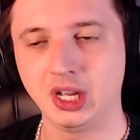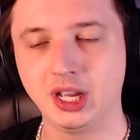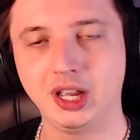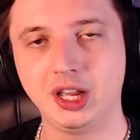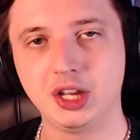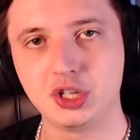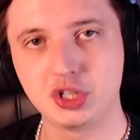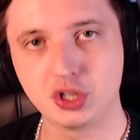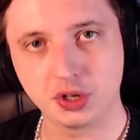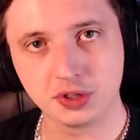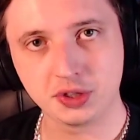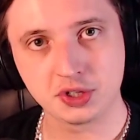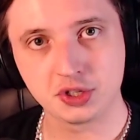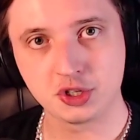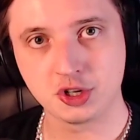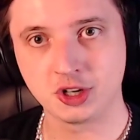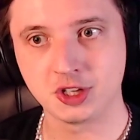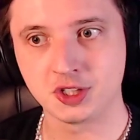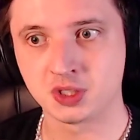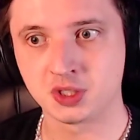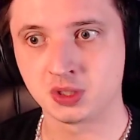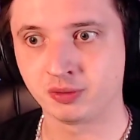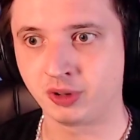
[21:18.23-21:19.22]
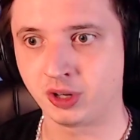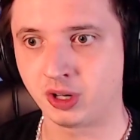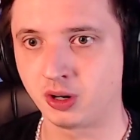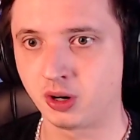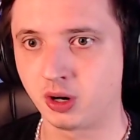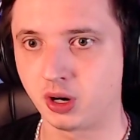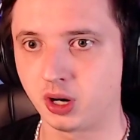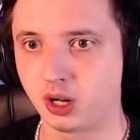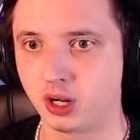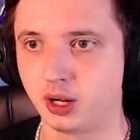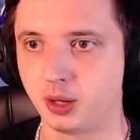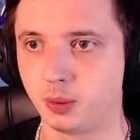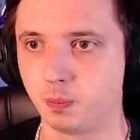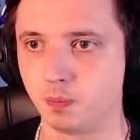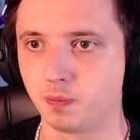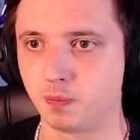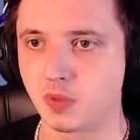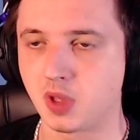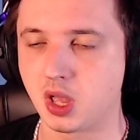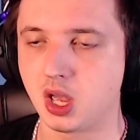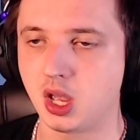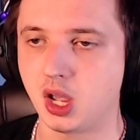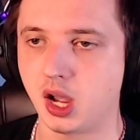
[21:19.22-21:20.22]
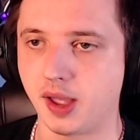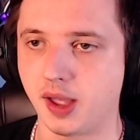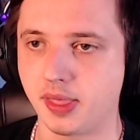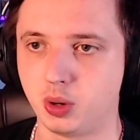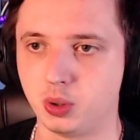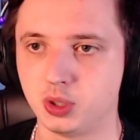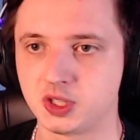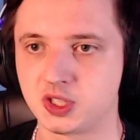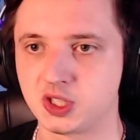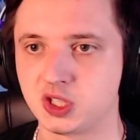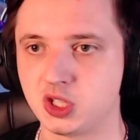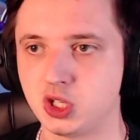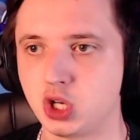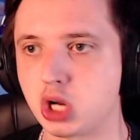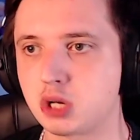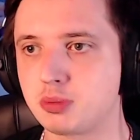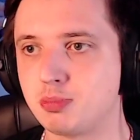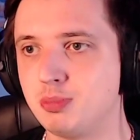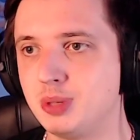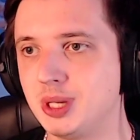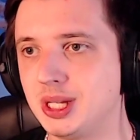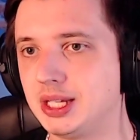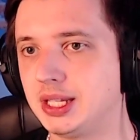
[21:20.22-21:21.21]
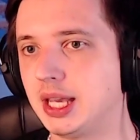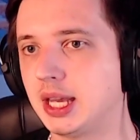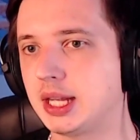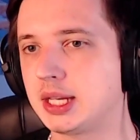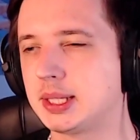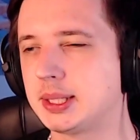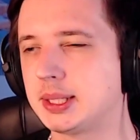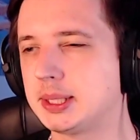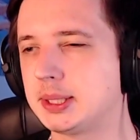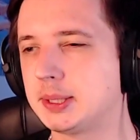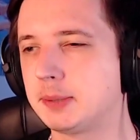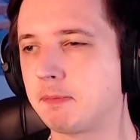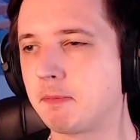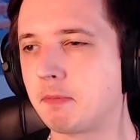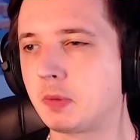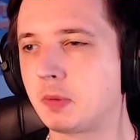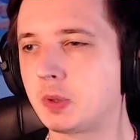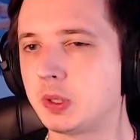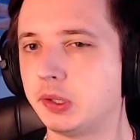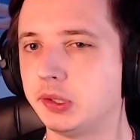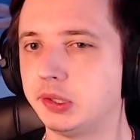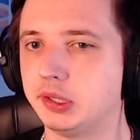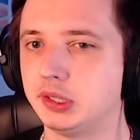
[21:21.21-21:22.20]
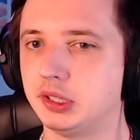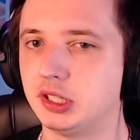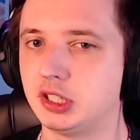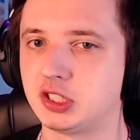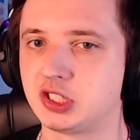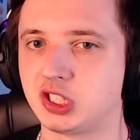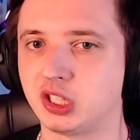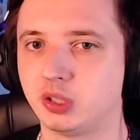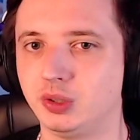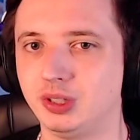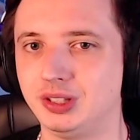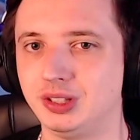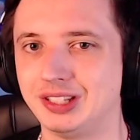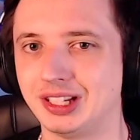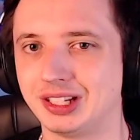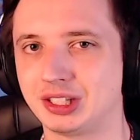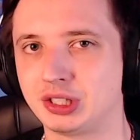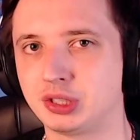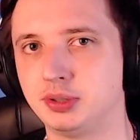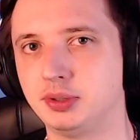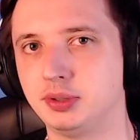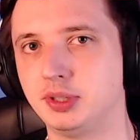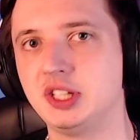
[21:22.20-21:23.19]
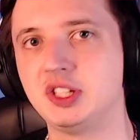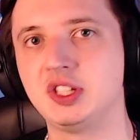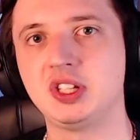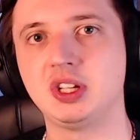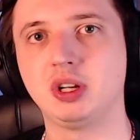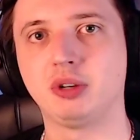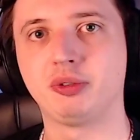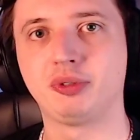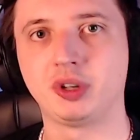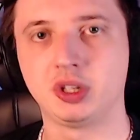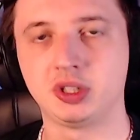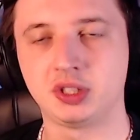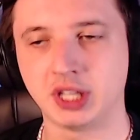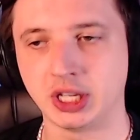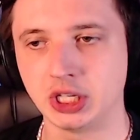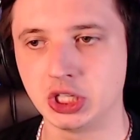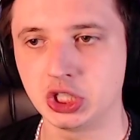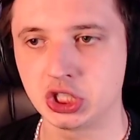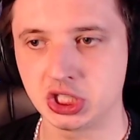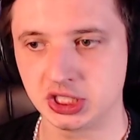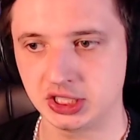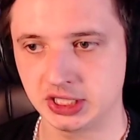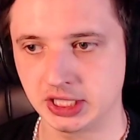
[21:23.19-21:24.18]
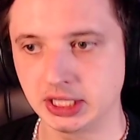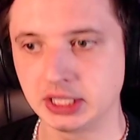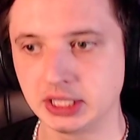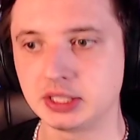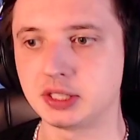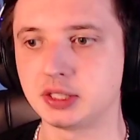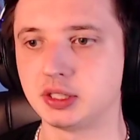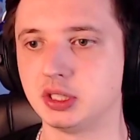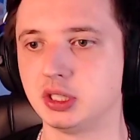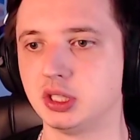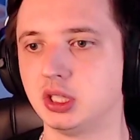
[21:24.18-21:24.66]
enjoyed the journey so far. I know it's not been getting necessarily that crazy of an attention yet.